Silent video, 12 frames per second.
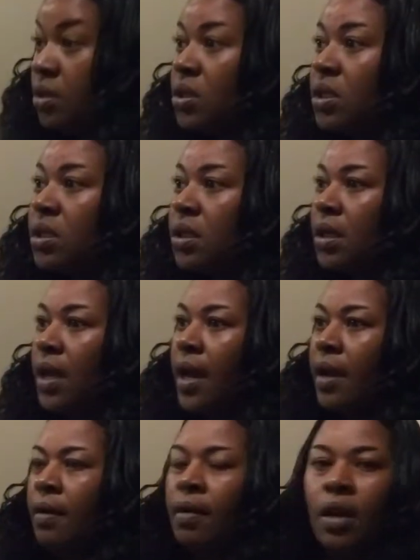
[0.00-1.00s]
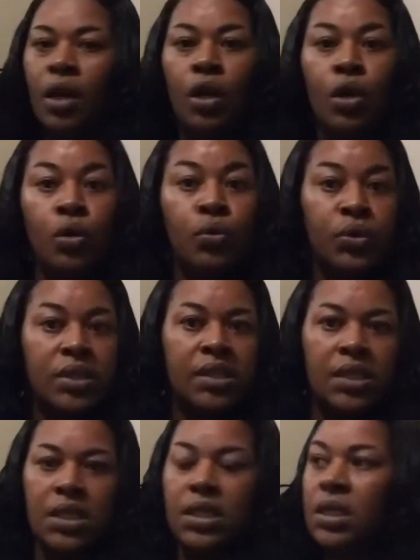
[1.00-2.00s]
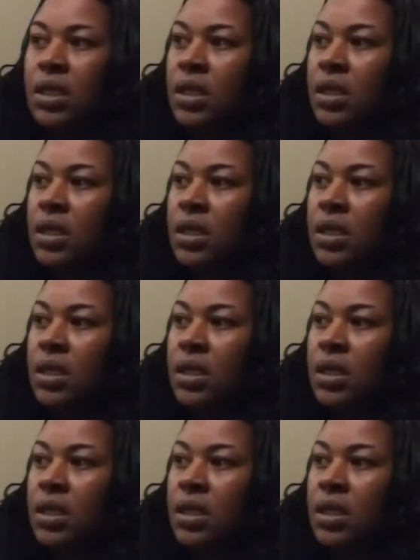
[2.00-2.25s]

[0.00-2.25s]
just to kind of loosen